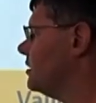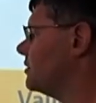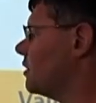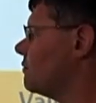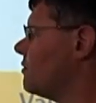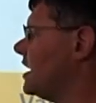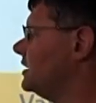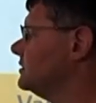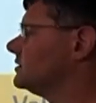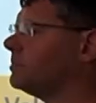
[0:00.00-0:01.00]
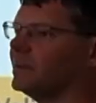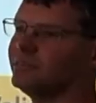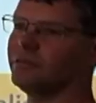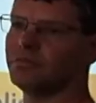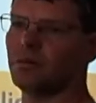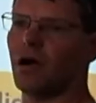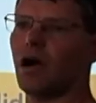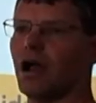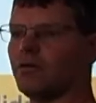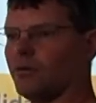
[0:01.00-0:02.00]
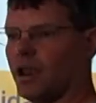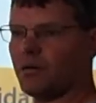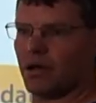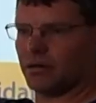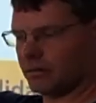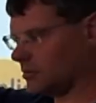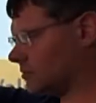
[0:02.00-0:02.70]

You've got range to make sure it's not higher or lower.